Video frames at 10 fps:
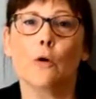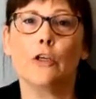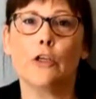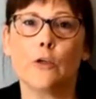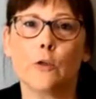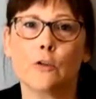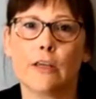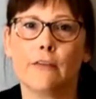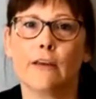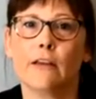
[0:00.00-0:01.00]
were
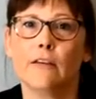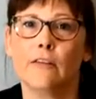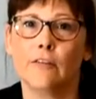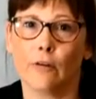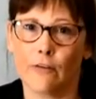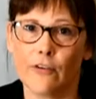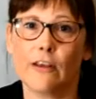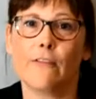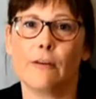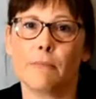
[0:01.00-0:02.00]
used in the
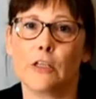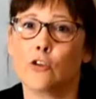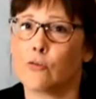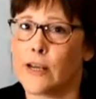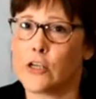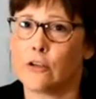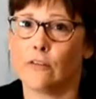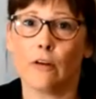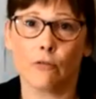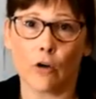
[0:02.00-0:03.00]
conservative
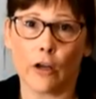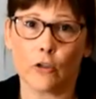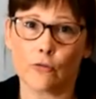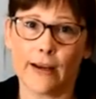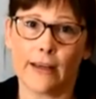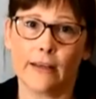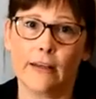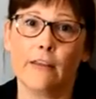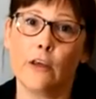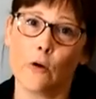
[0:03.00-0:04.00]
administrations of Ronald
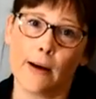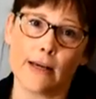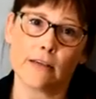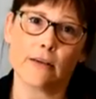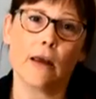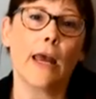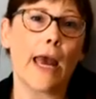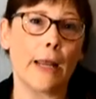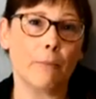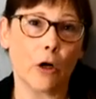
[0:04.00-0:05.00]
Reagan in the US
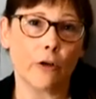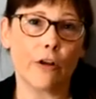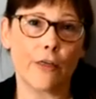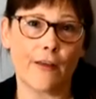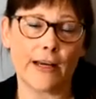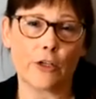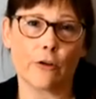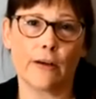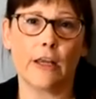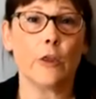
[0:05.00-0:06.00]
and Margaret
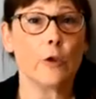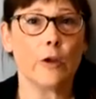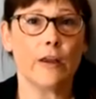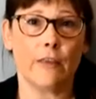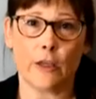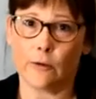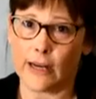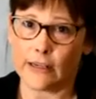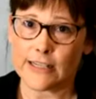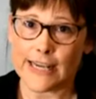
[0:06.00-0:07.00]
Thatcher in the
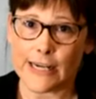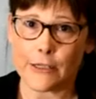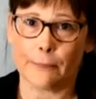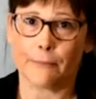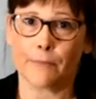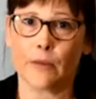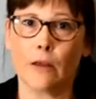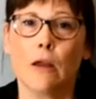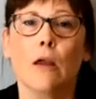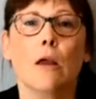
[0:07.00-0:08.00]
United Kingdom.
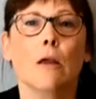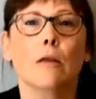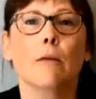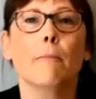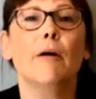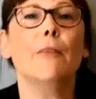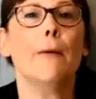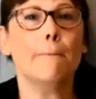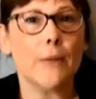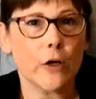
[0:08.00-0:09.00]
But
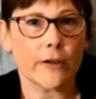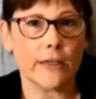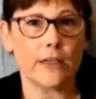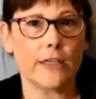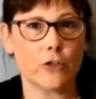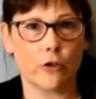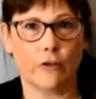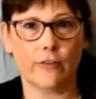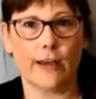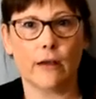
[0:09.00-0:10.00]
the market, it
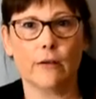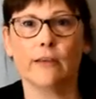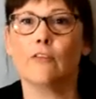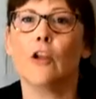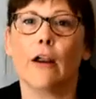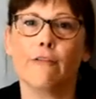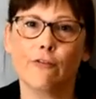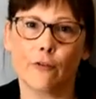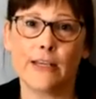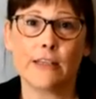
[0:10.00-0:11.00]
turns out, is not a
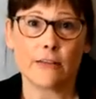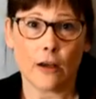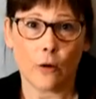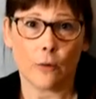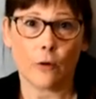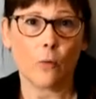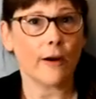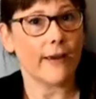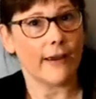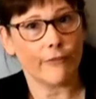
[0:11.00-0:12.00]
free zone
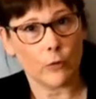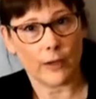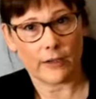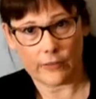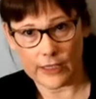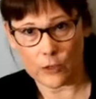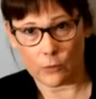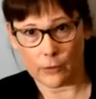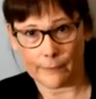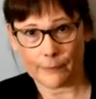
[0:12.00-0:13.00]
where everyone is
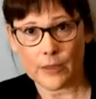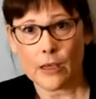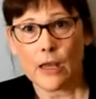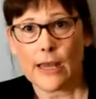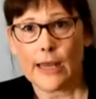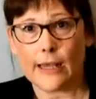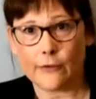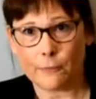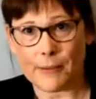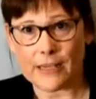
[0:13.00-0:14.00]
equal. It
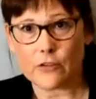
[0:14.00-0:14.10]
is